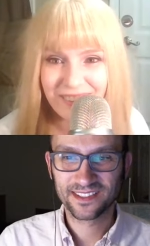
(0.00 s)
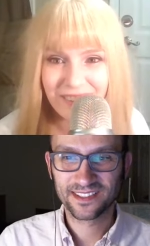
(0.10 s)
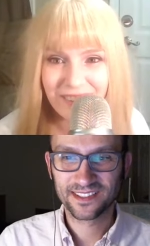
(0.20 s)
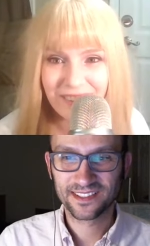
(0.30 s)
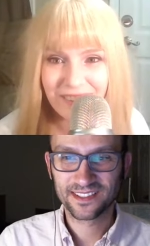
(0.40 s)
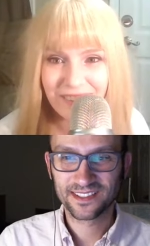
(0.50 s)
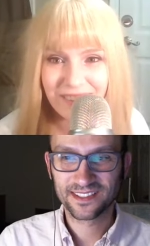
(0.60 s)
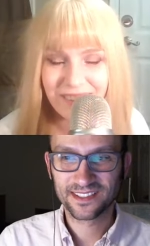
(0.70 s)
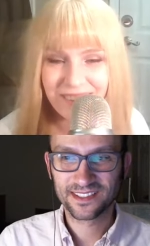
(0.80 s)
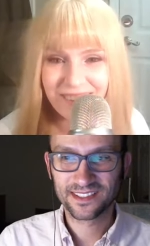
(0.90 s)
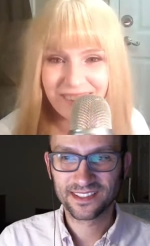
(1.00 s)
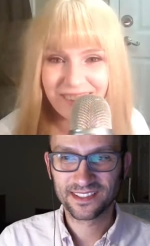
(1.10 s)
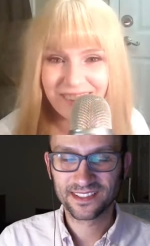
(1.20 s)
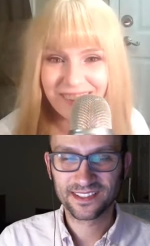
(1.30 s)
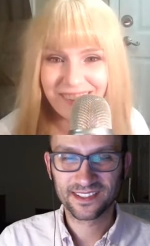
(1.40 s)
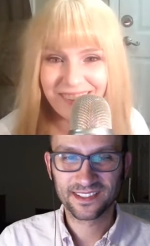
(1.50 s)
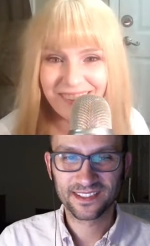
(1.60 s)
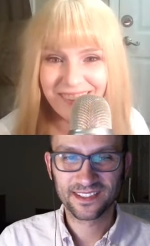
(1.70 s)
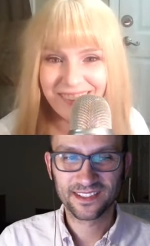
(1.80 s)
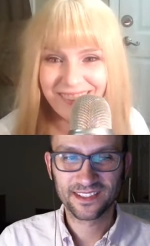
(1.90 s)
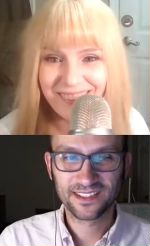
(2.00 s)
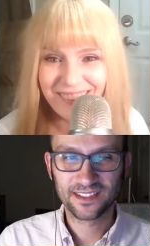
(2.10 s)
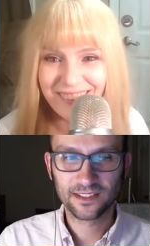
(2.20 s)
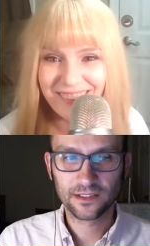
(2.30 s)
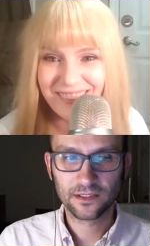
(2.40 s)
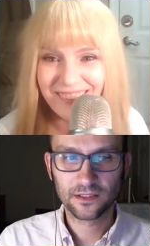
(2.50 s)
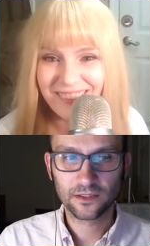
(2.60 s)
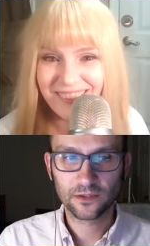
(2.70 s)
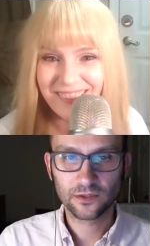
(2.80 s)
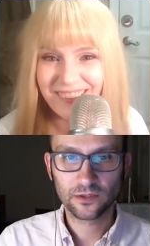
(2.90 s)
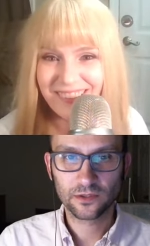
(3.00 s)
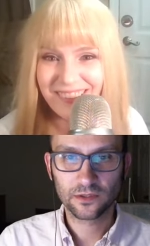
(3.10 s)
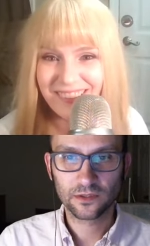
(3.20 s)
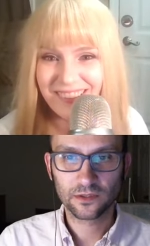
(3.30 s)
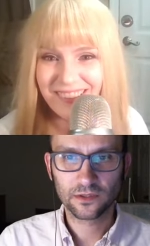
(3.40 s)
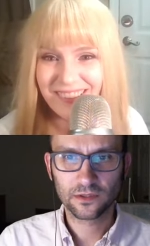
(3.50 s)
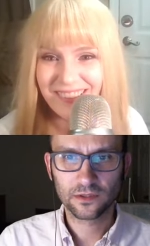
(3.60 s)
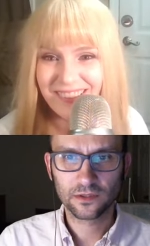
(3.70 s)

Nobody speaks.